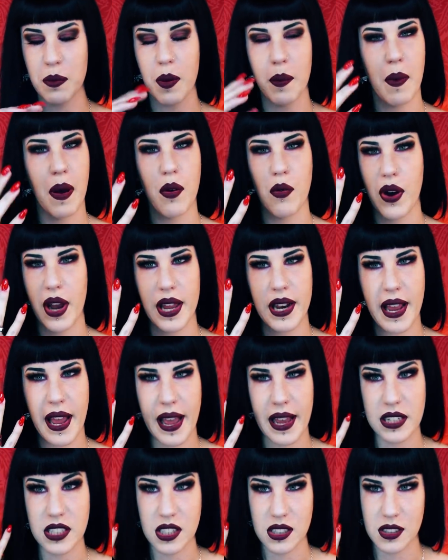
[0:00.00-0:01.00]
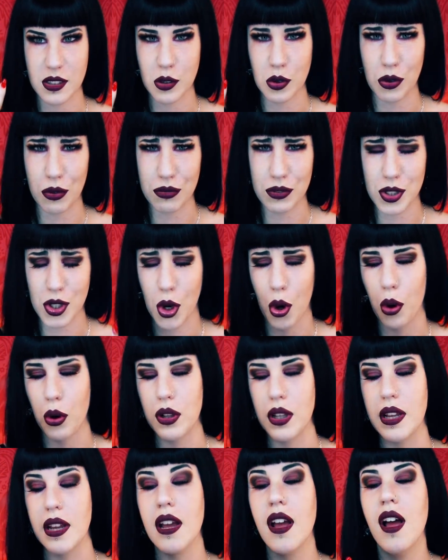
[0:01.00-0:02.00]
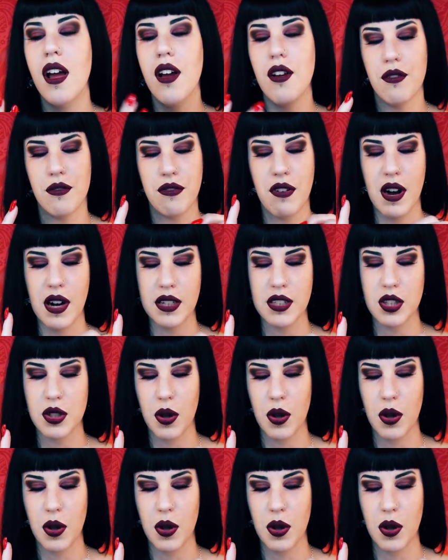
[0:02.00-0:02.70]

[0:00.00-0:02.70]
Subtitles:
but my right hand just looked totally fucked.